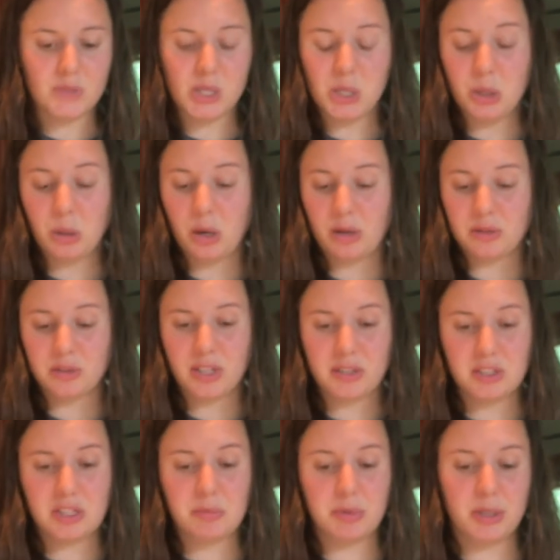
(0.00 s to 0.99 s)
they're also not
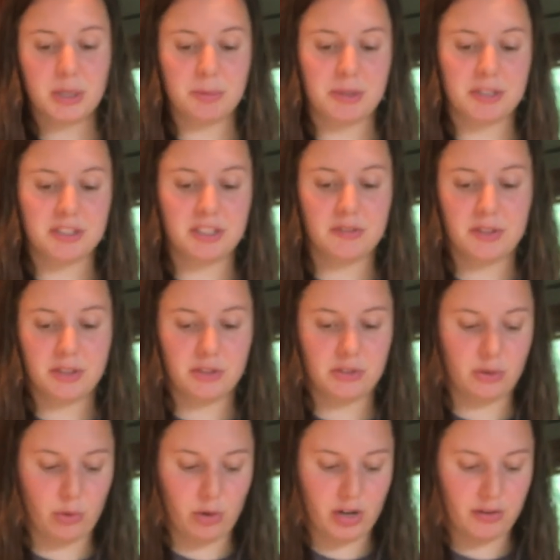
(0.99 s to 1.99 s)
super expensive in a
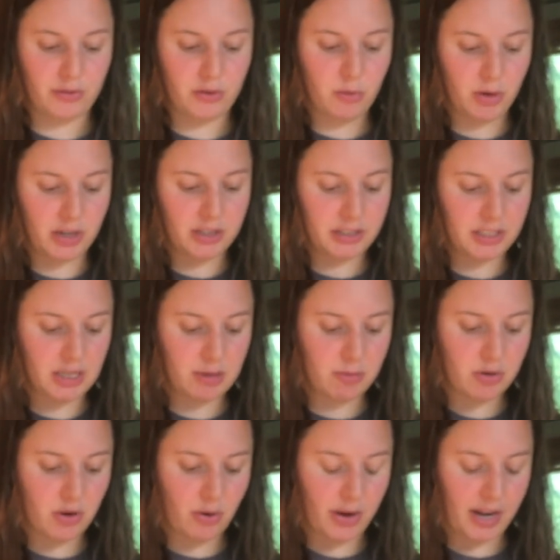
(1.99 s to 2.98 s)
store if you wanted to keep
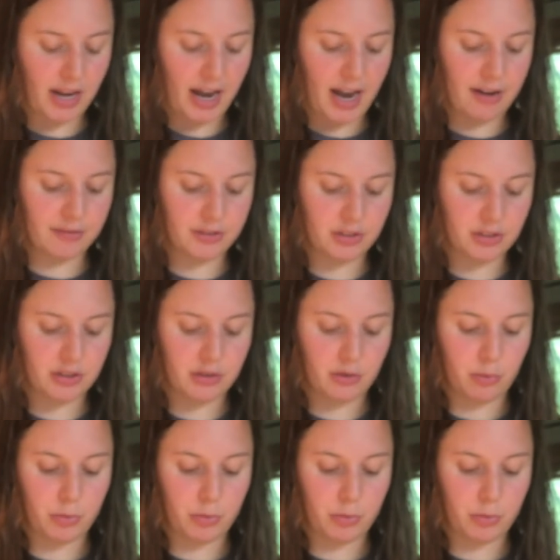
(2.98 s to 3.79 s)
going after